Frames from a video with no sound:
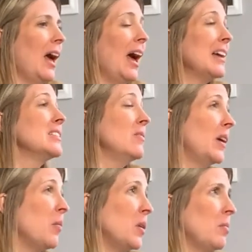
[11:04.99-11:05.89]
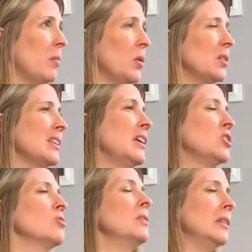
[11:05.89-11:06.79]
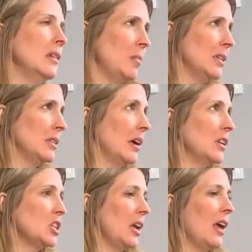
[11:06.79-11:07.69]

as family members and treat them as such.